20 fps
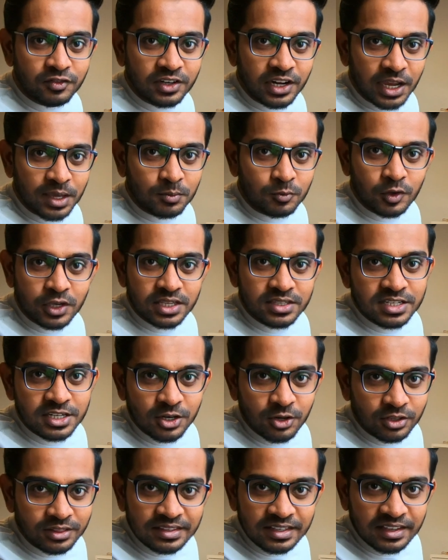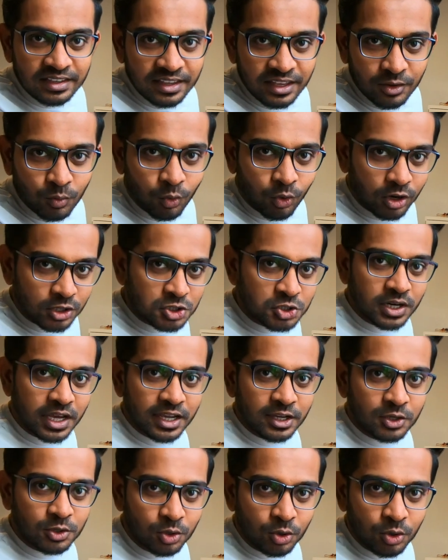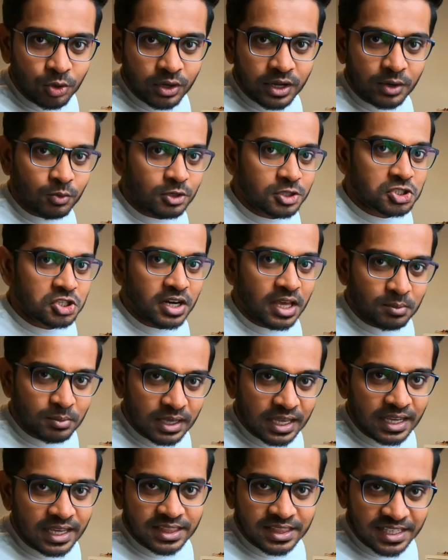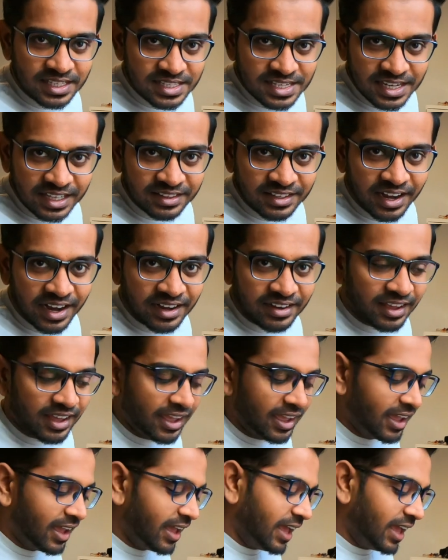of time wasted on thinking what should I cook and what should I make and things like that.